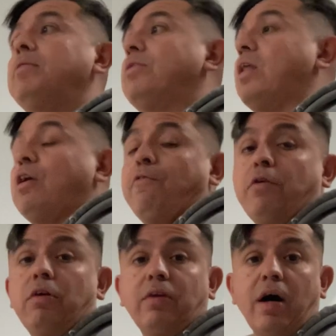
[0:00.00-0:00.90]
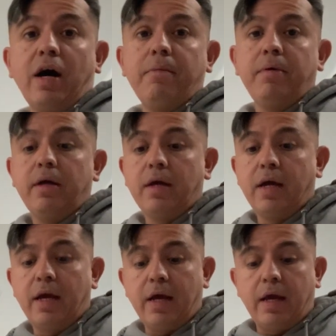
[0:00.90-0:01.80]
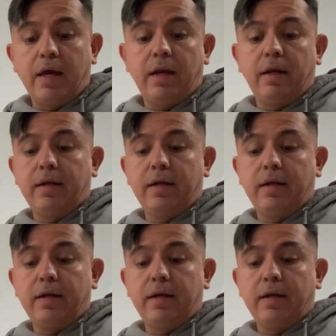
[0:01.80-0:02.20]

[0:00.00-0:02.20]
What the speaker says: thank you for your time, and